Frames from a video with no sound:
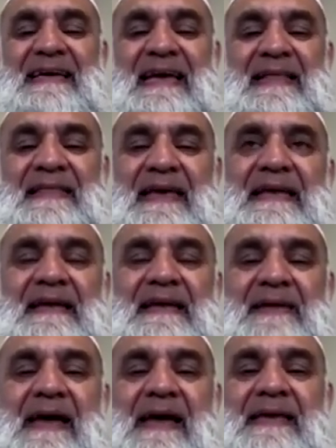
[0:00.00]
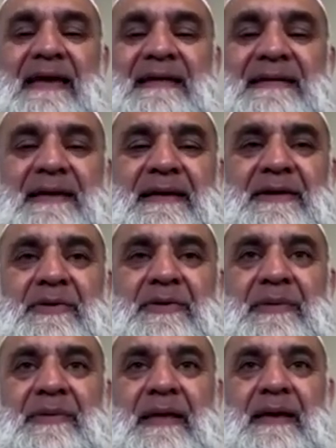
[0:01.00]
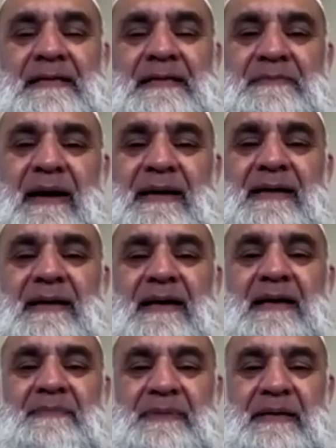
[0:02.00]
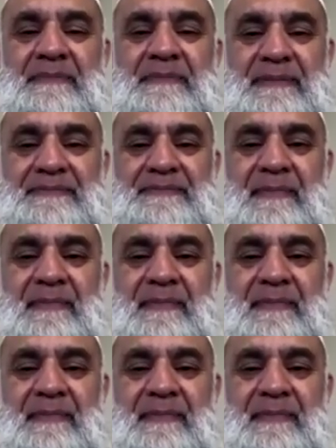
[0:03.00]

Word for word: And then if I can, you know, inspire younger people,